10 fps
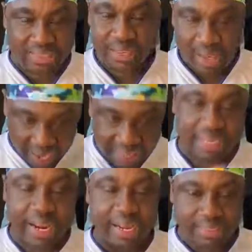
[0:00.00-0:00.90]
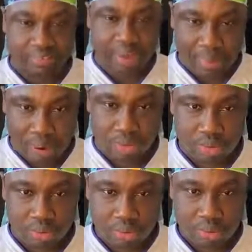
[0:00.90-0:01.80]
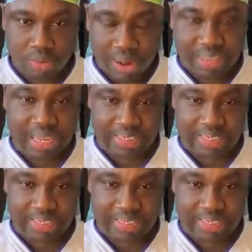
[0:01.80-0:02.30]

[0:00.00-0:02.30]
and that's a negative amount. But yes,